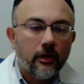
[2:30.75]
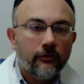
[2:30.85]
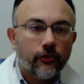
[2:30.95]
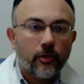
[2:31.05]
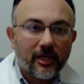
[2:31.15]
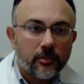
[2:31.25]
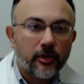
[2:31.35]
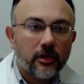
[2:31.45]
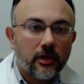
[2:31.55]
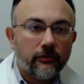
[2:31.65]
for the
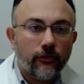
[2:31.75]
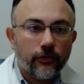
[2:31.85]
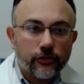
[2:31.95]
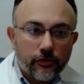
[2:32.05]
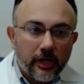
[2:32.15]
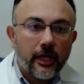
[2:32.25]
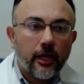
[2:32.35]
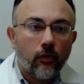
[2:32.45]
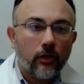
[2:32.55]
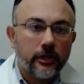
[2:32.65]
possibility of further screening
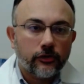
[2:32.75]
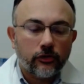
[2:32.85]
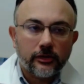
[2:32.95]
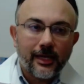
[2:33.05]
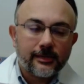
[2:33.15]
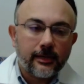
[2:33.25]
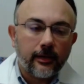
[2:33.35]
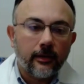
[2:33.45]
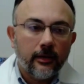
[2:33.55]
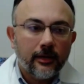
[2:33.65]
or additional
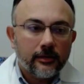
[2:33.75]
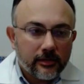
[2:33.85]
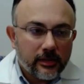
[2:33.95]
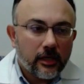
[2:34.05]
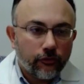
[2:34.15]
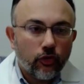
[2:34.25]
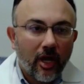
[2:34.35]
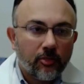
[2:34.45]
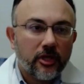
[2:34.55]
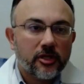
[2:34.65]
testing to see if you
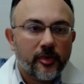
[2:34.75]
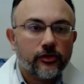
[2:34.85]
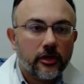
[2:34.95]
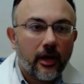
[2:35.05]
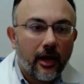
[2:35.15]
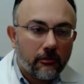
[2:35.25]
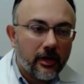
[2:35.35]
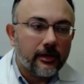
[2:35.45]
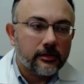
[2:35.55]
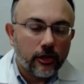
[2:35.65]
might be especially high risk.